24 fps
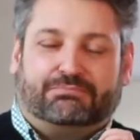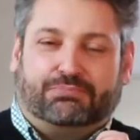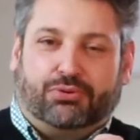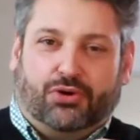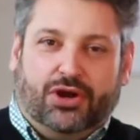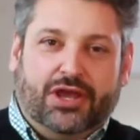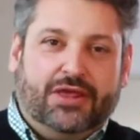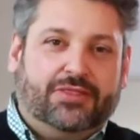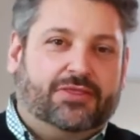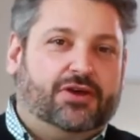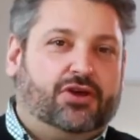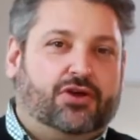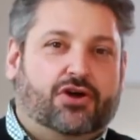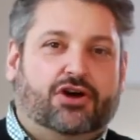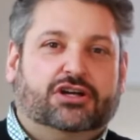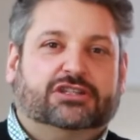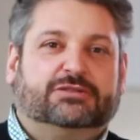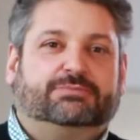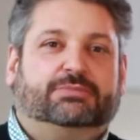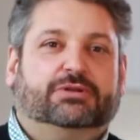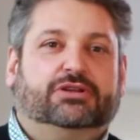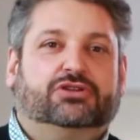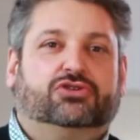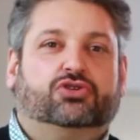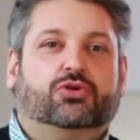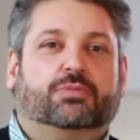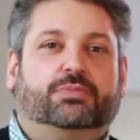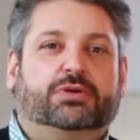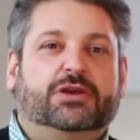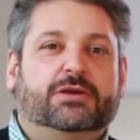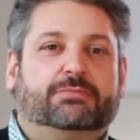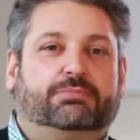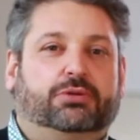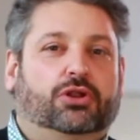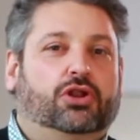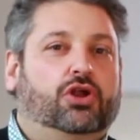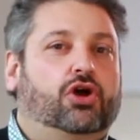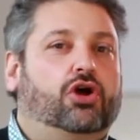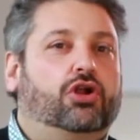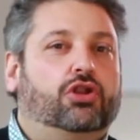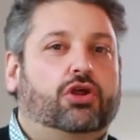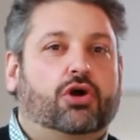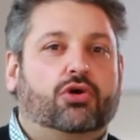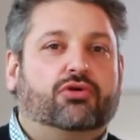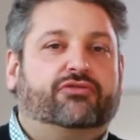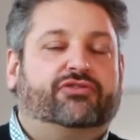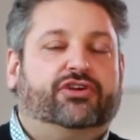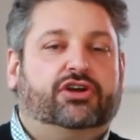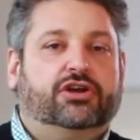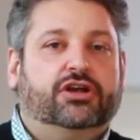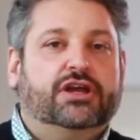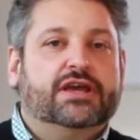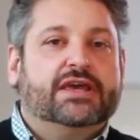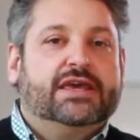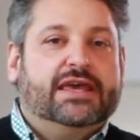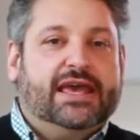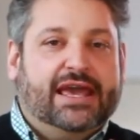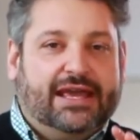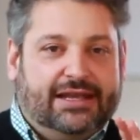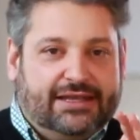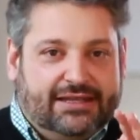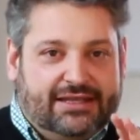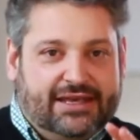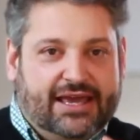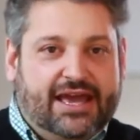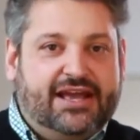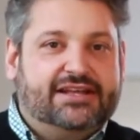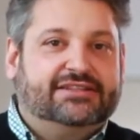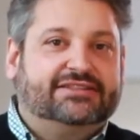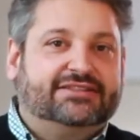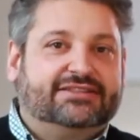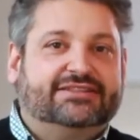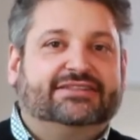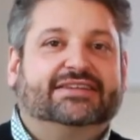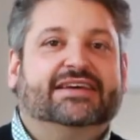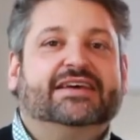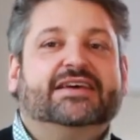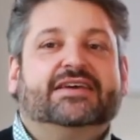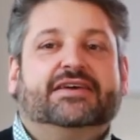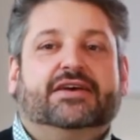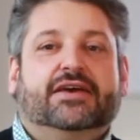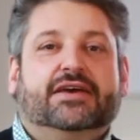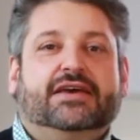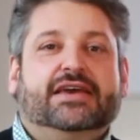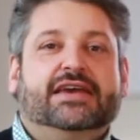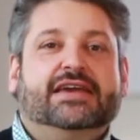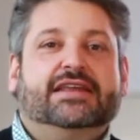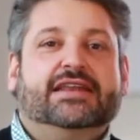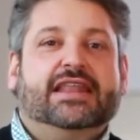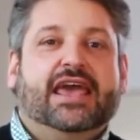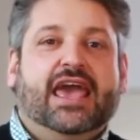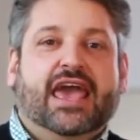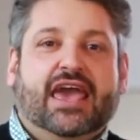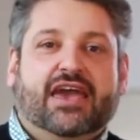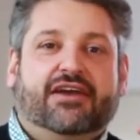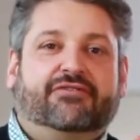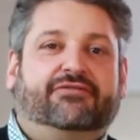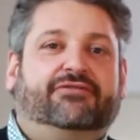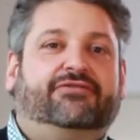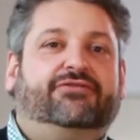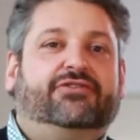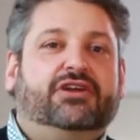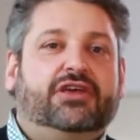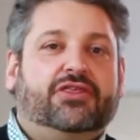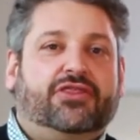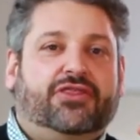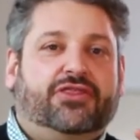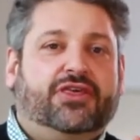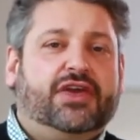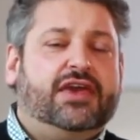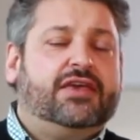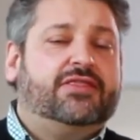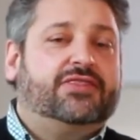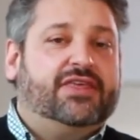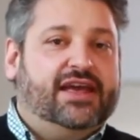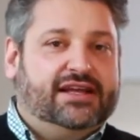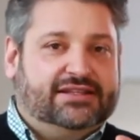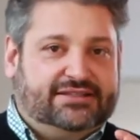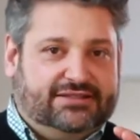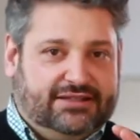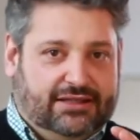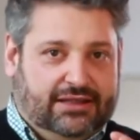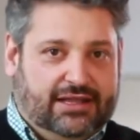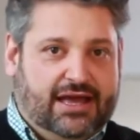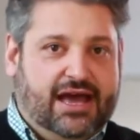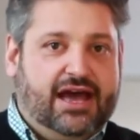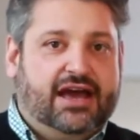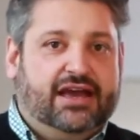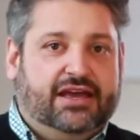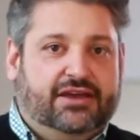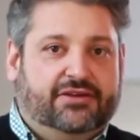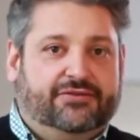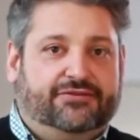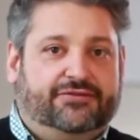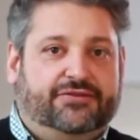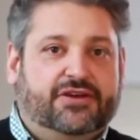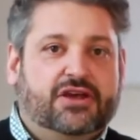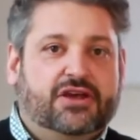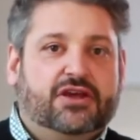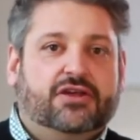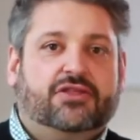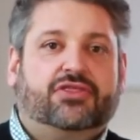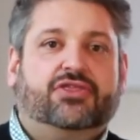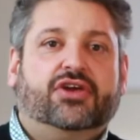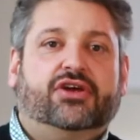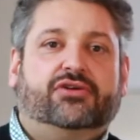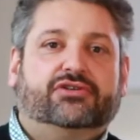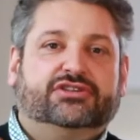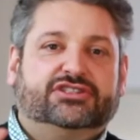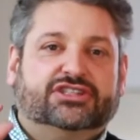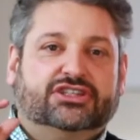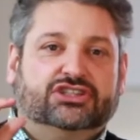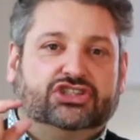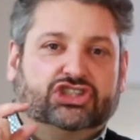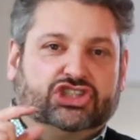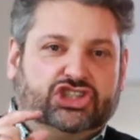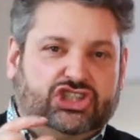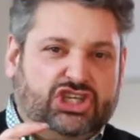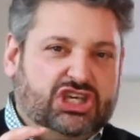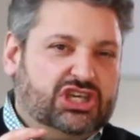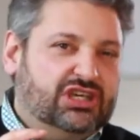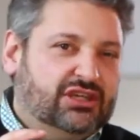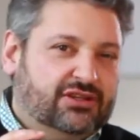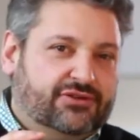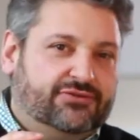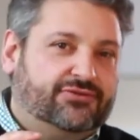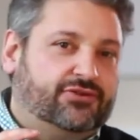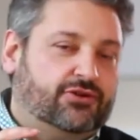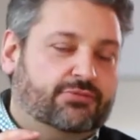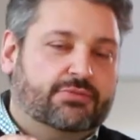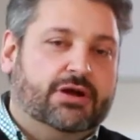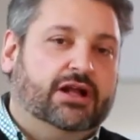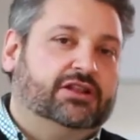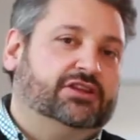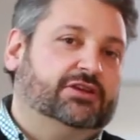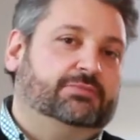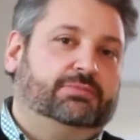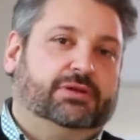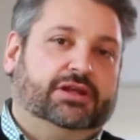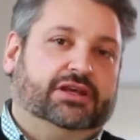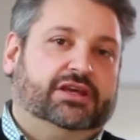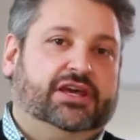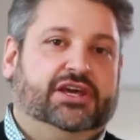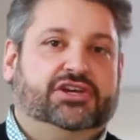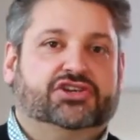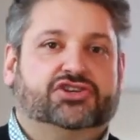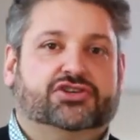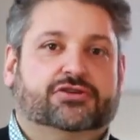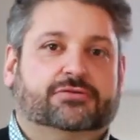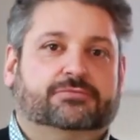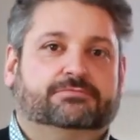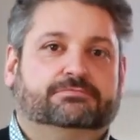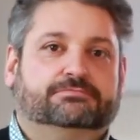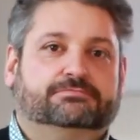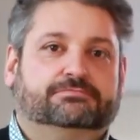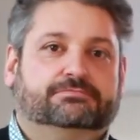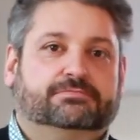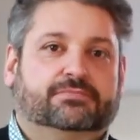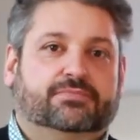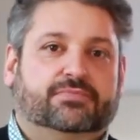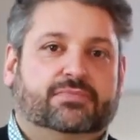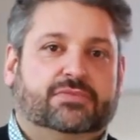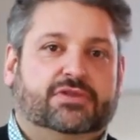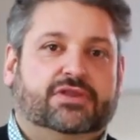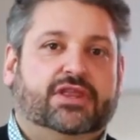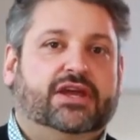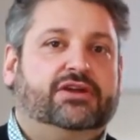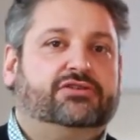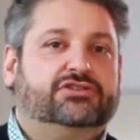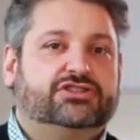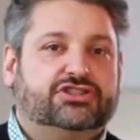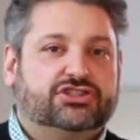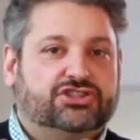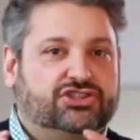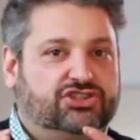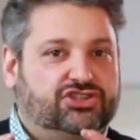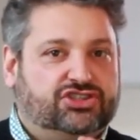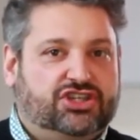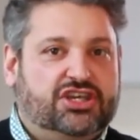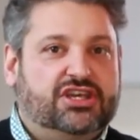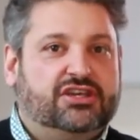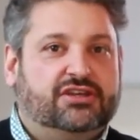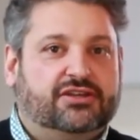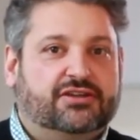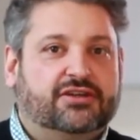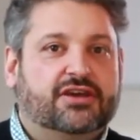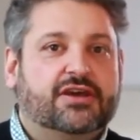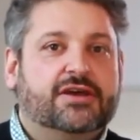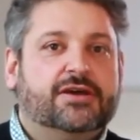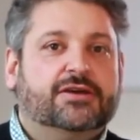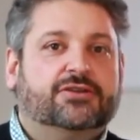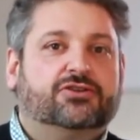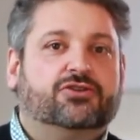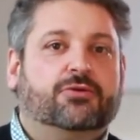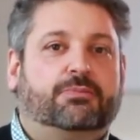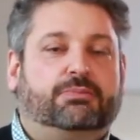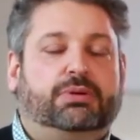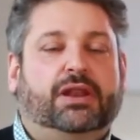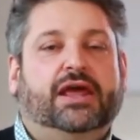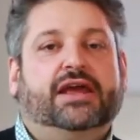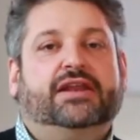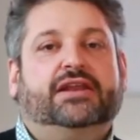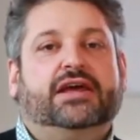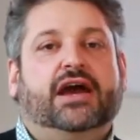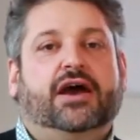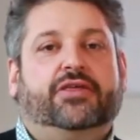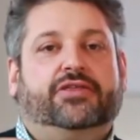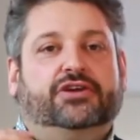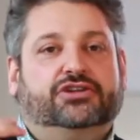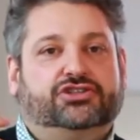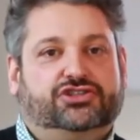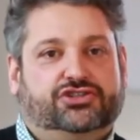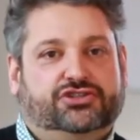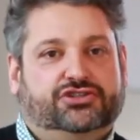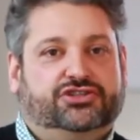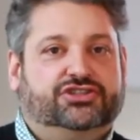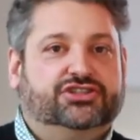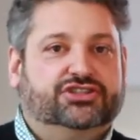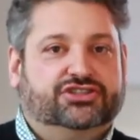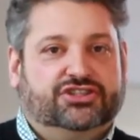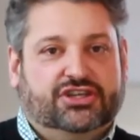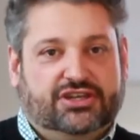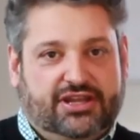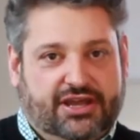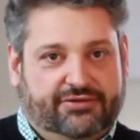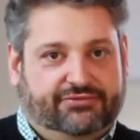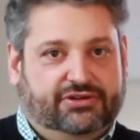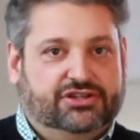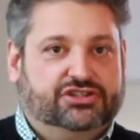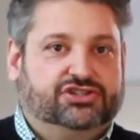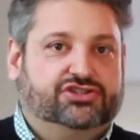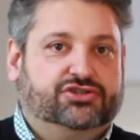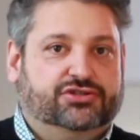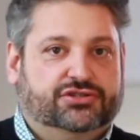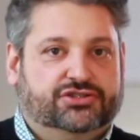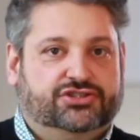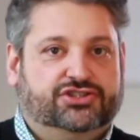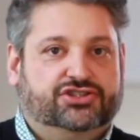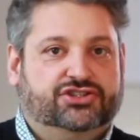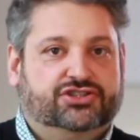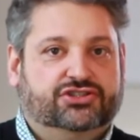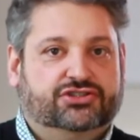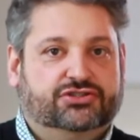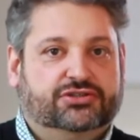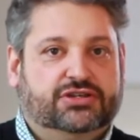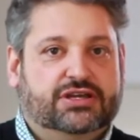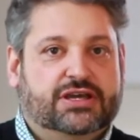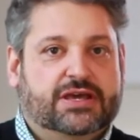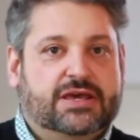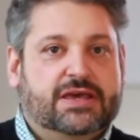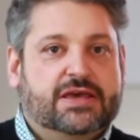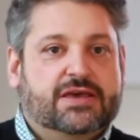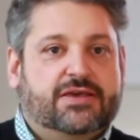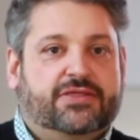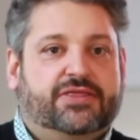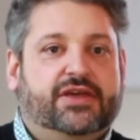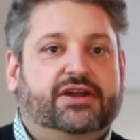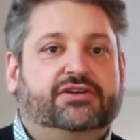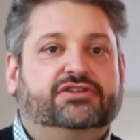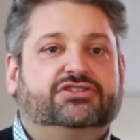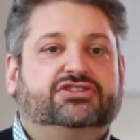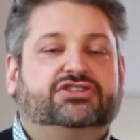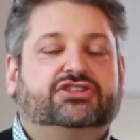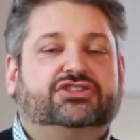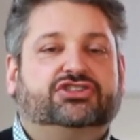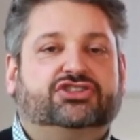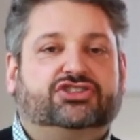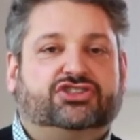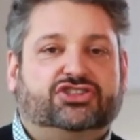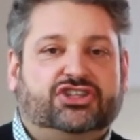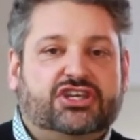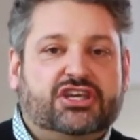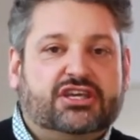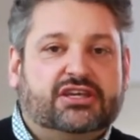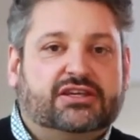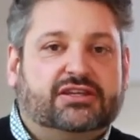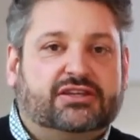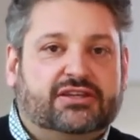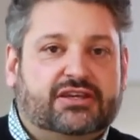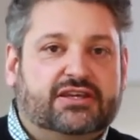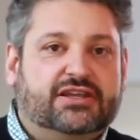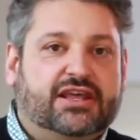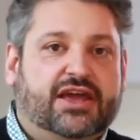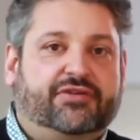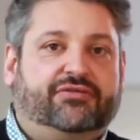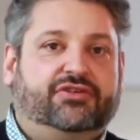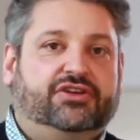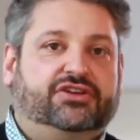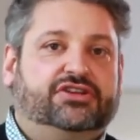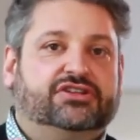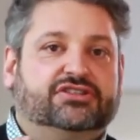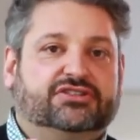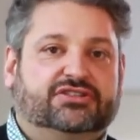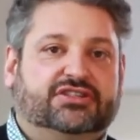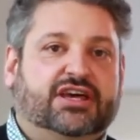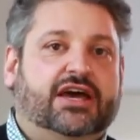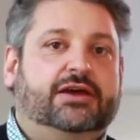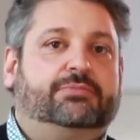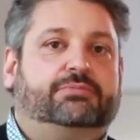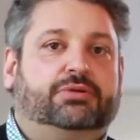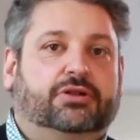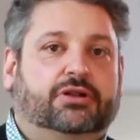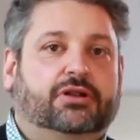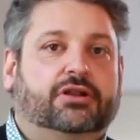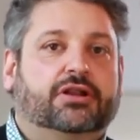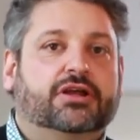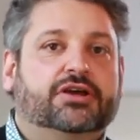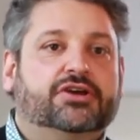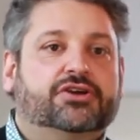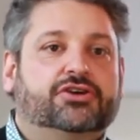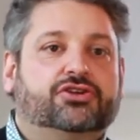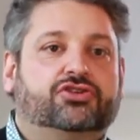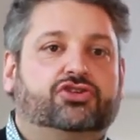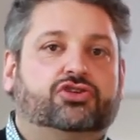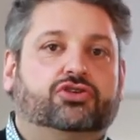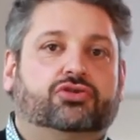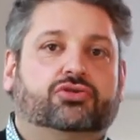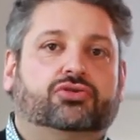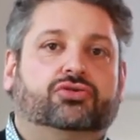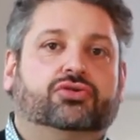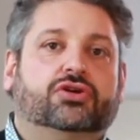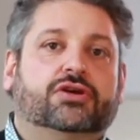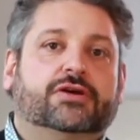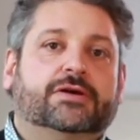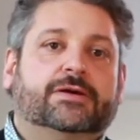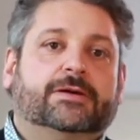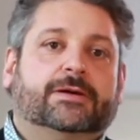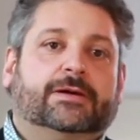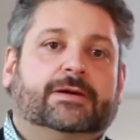bring the gospel to people all over. And yes, in everything that's alive, there's a seed for multiplication. There's a seed to plant other churches in every church. There is a seed in every disciple to